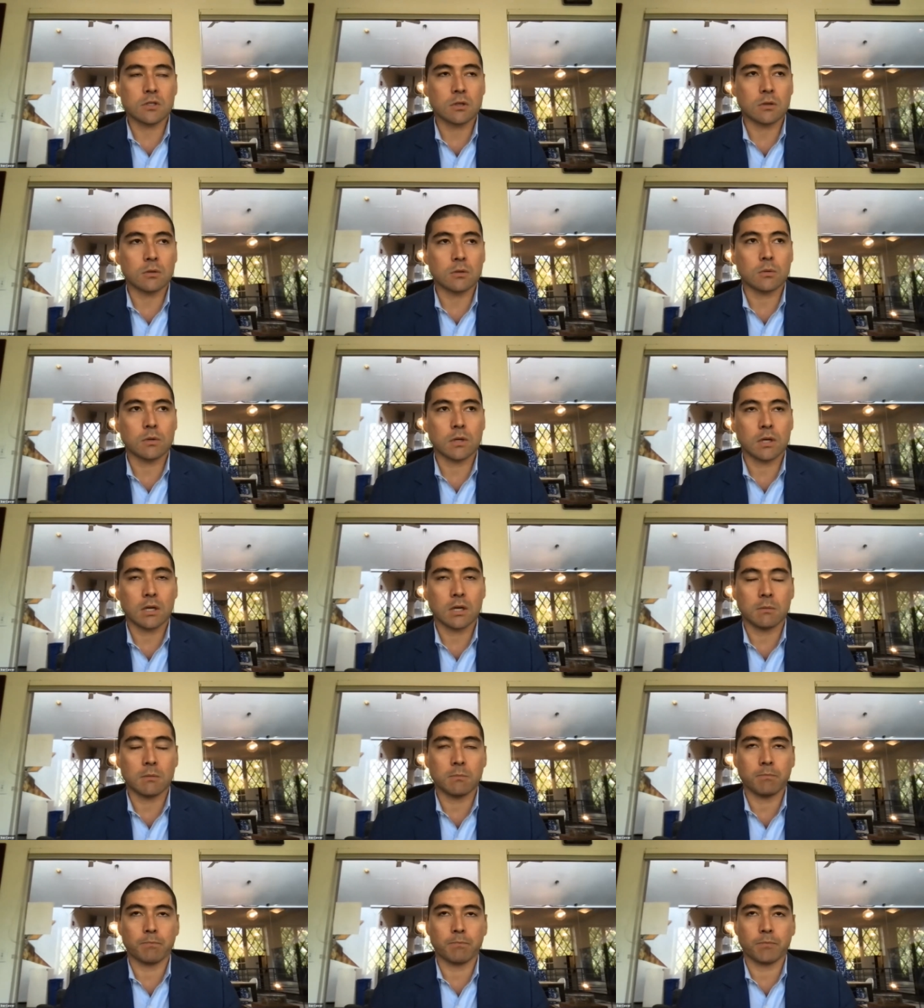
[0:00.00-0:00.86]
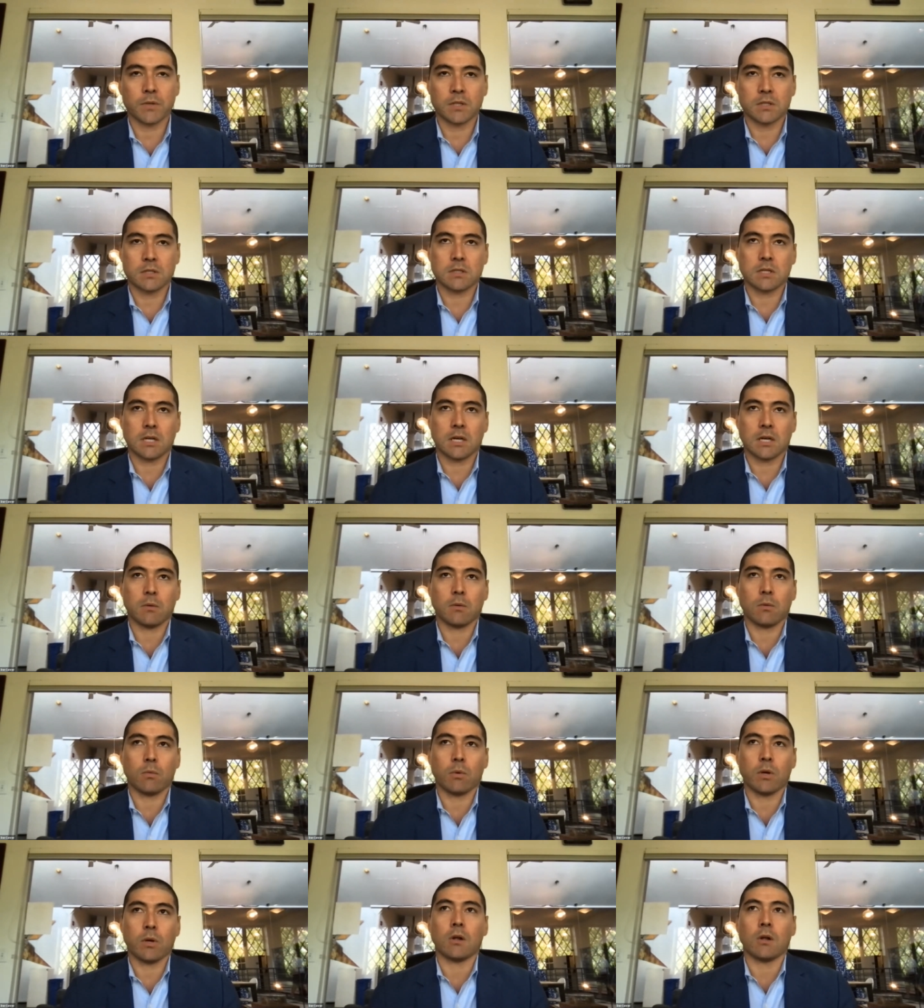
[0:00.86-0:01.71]
So
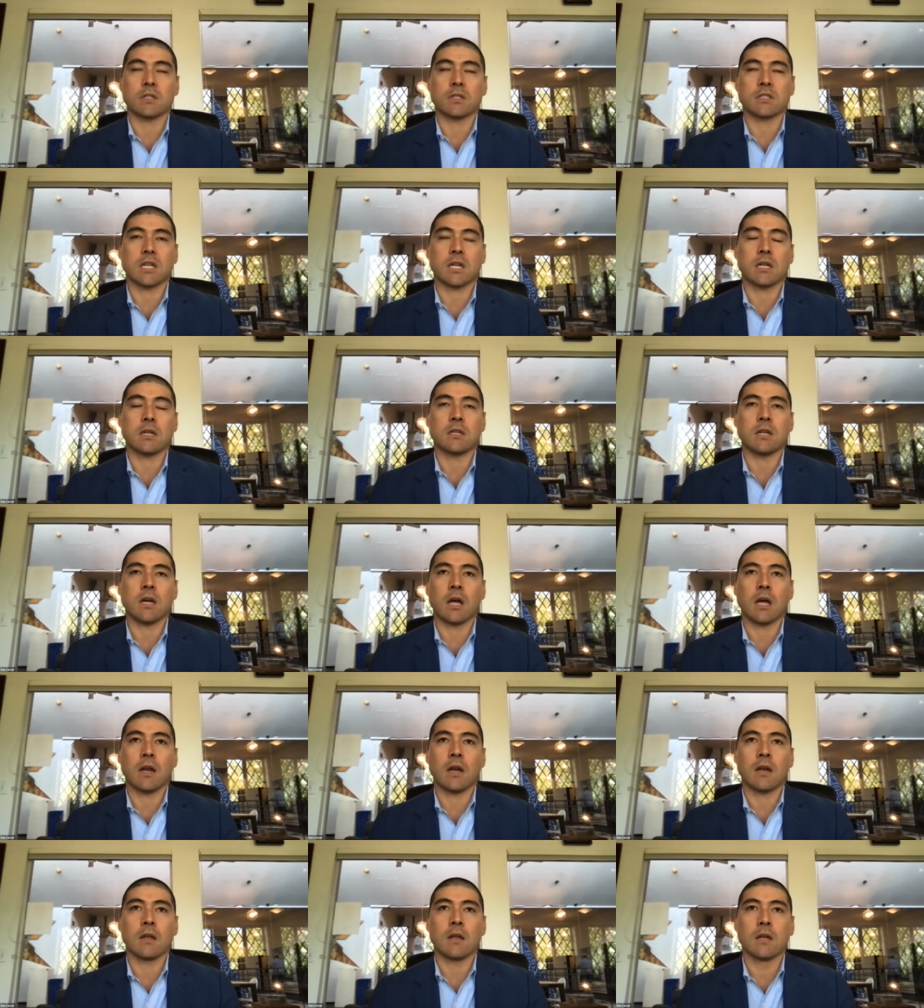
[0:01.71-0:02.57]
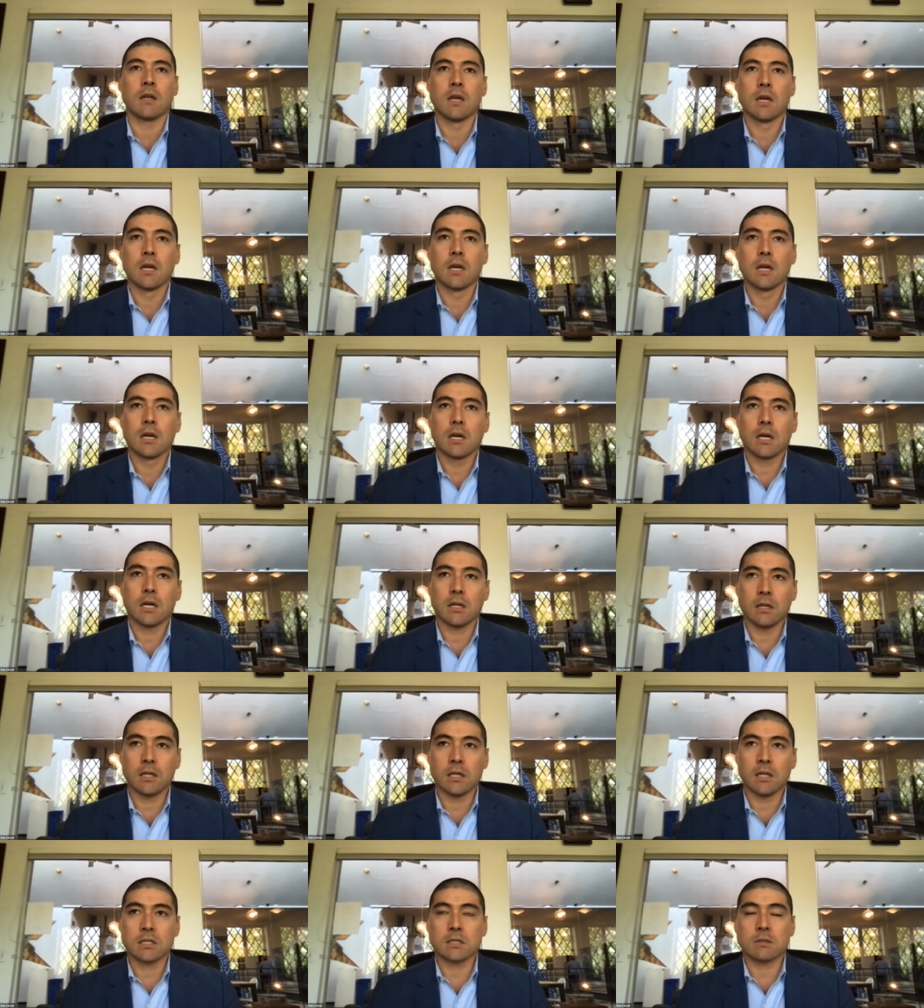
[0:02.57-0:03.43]
when all is said and done, in
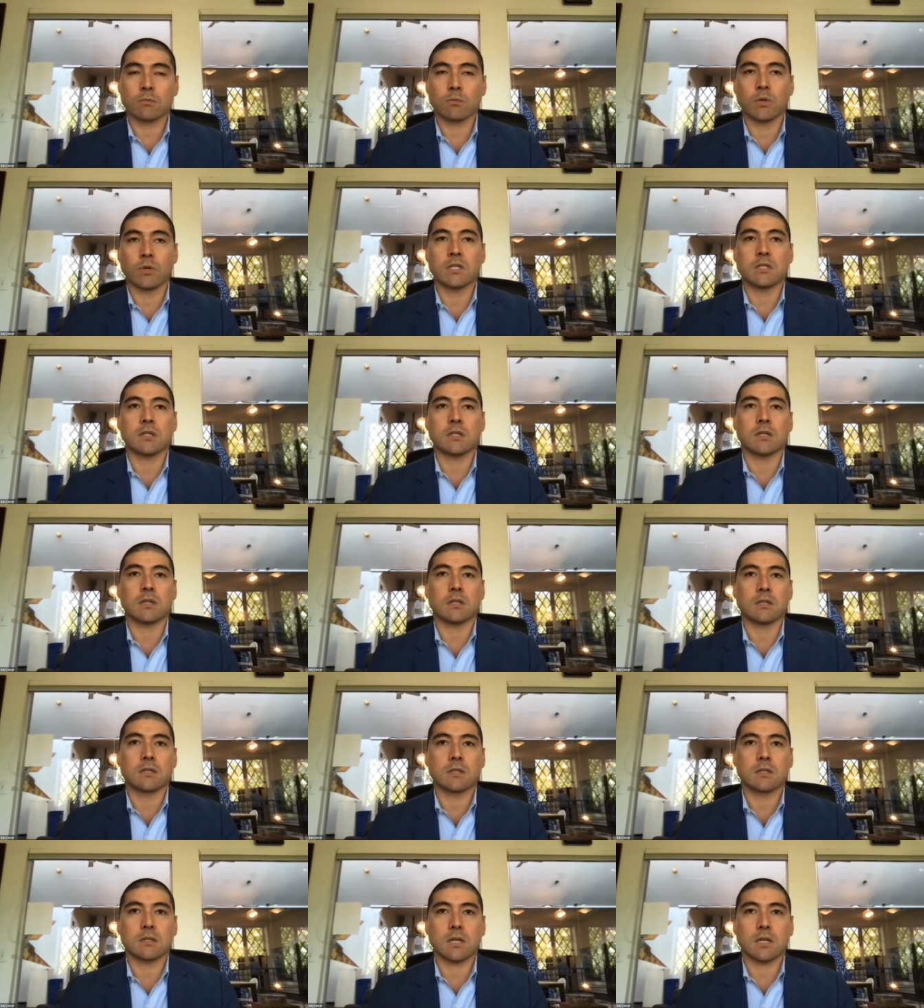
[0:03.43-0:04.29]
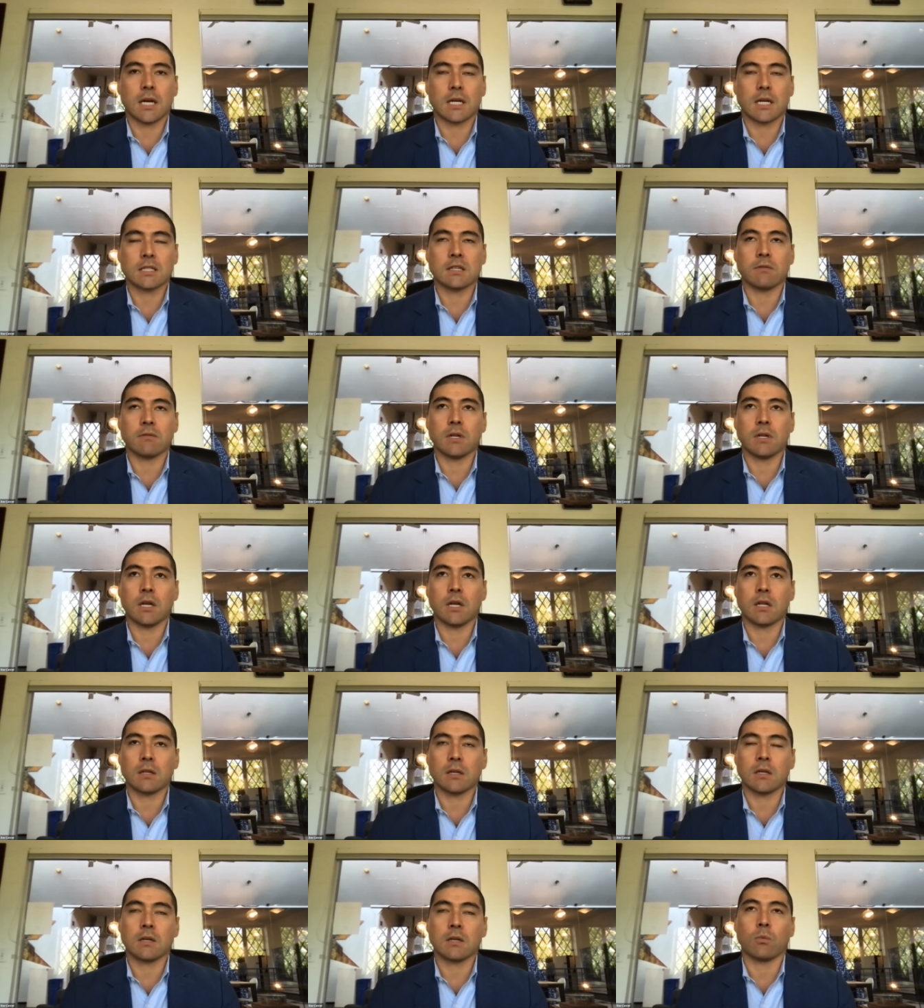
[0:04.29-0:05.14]
this recent activity, I
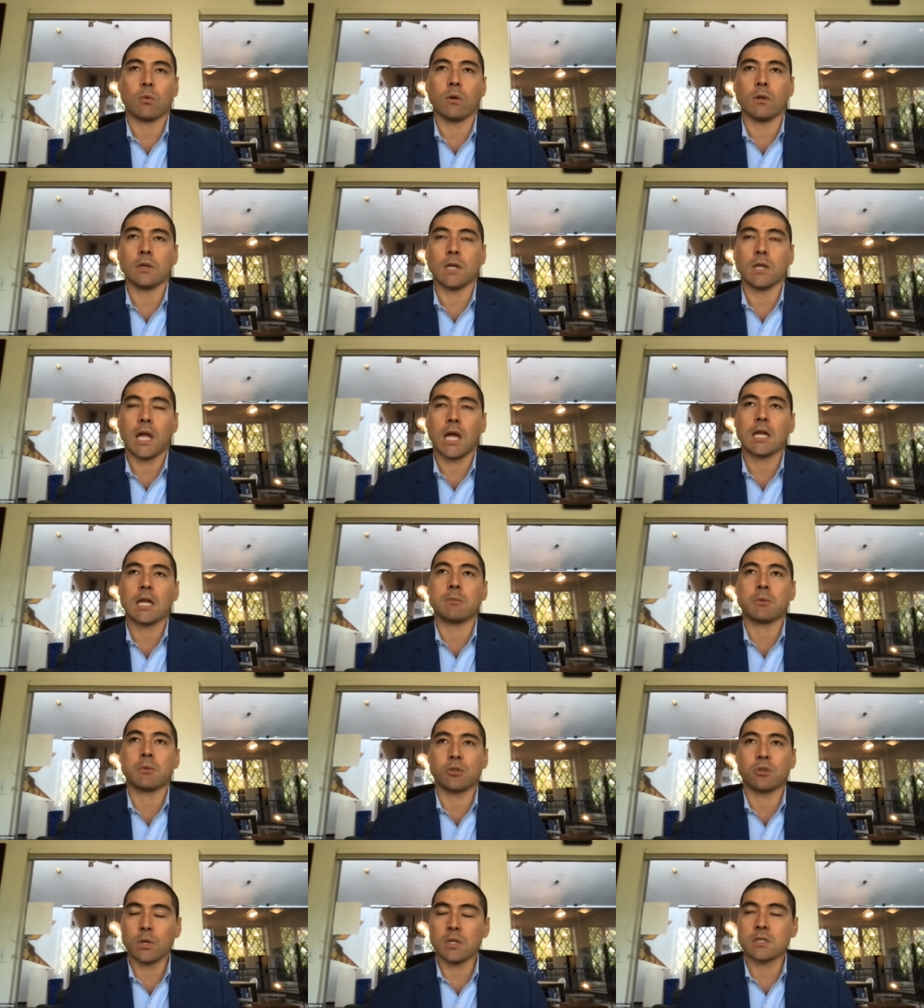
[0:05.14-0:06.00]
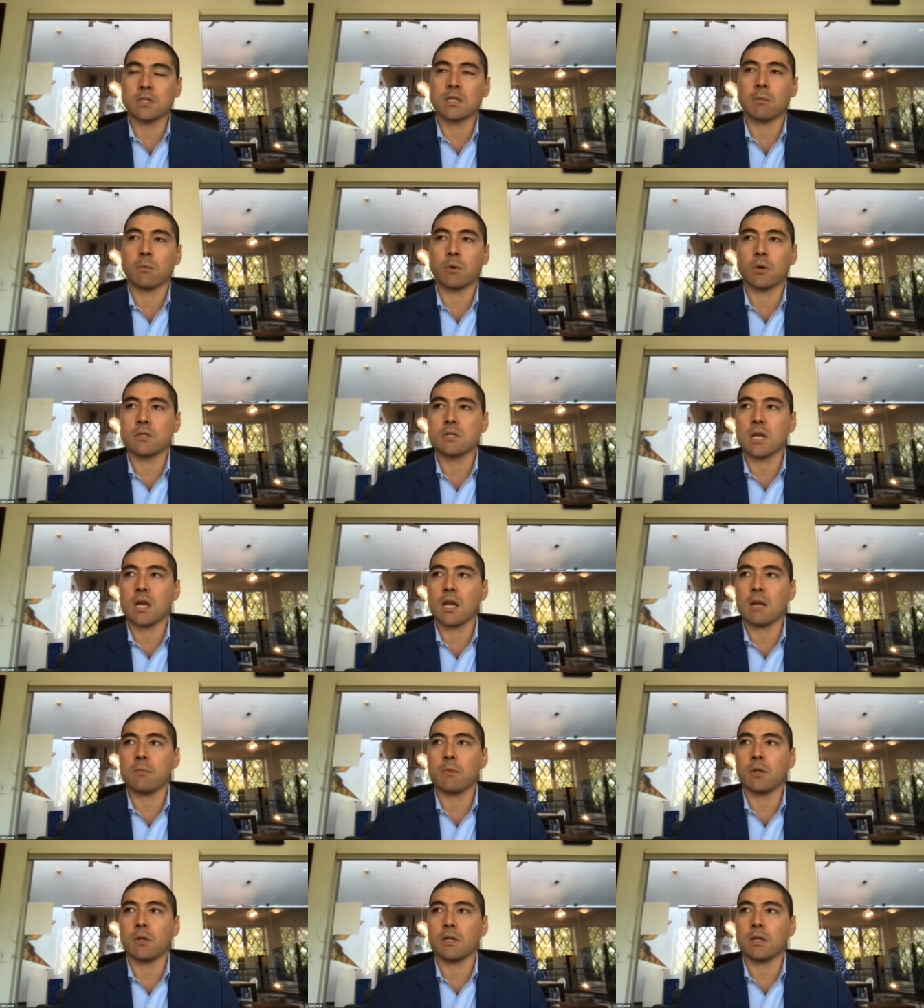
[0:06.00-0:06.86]
think we'll land between somewhere in
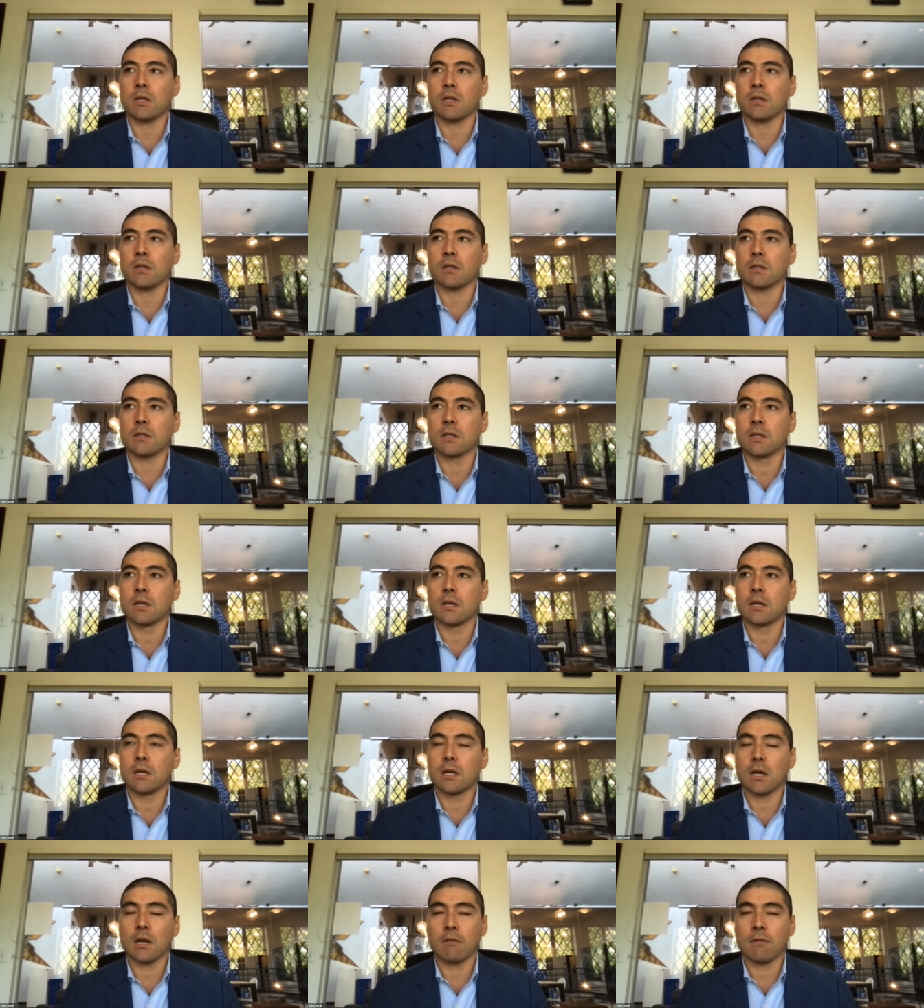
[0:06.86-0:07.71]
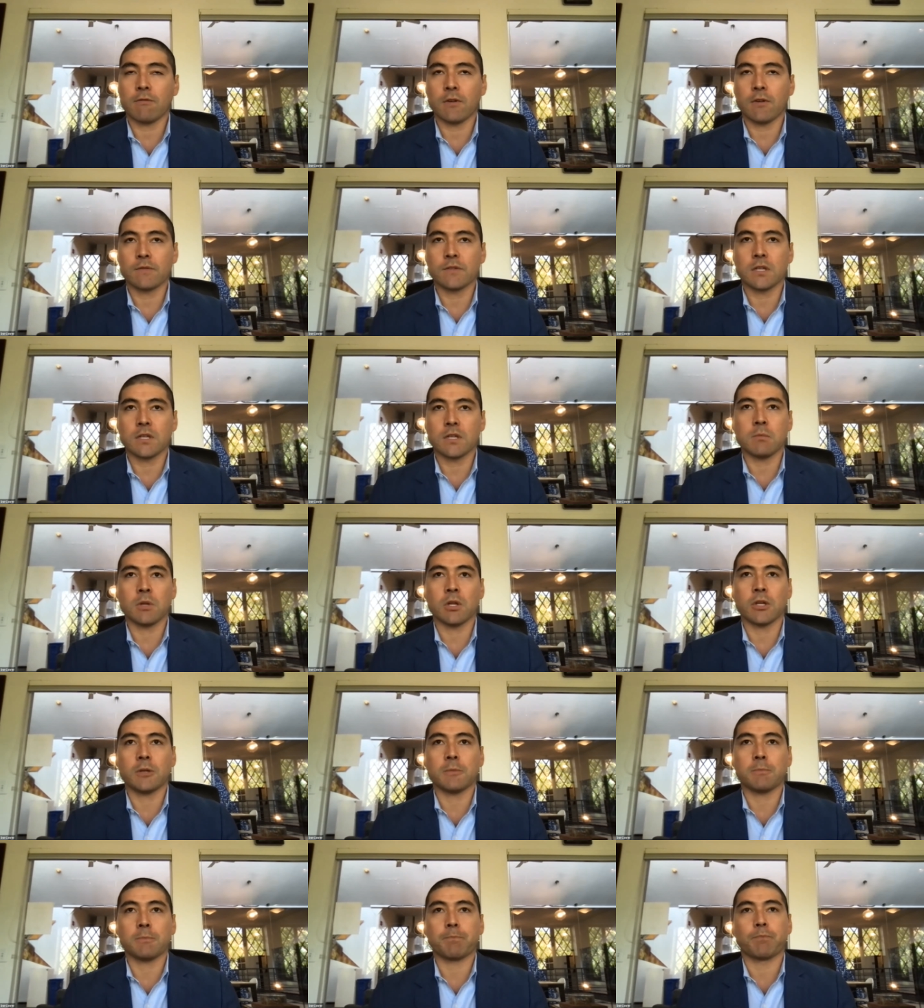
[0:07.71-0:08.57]
10 million and 15
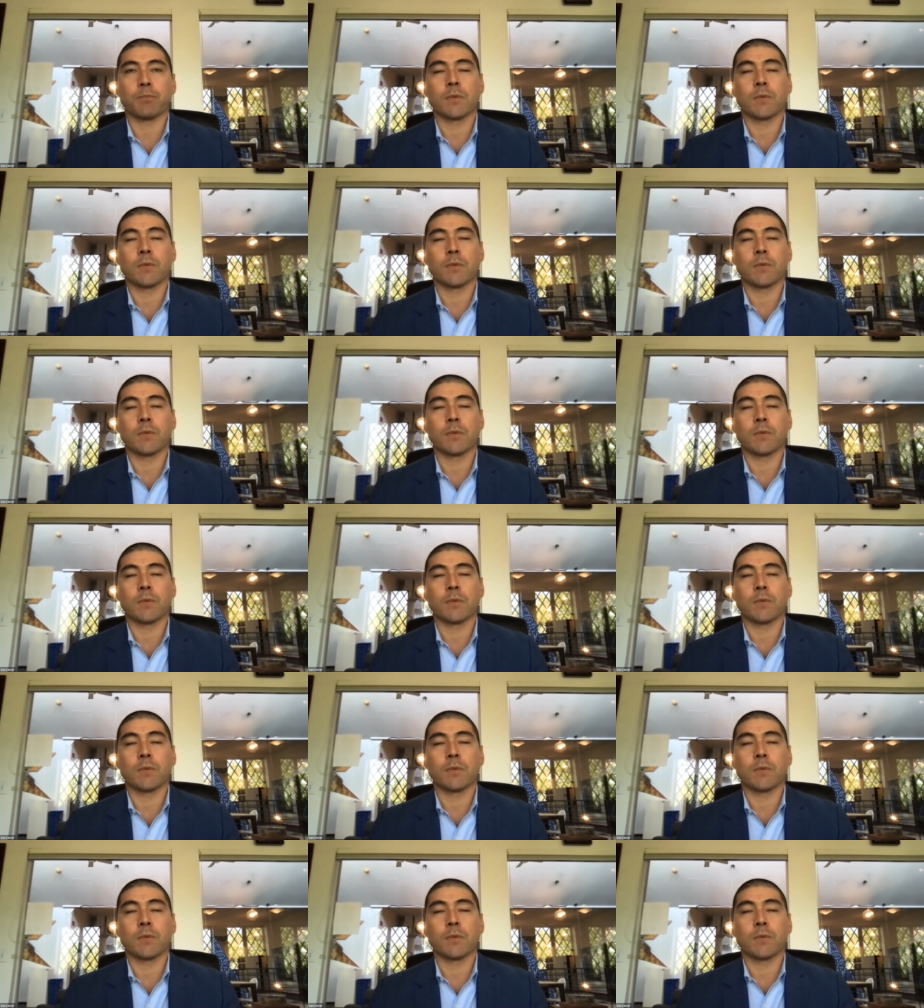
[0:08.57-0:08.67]
million.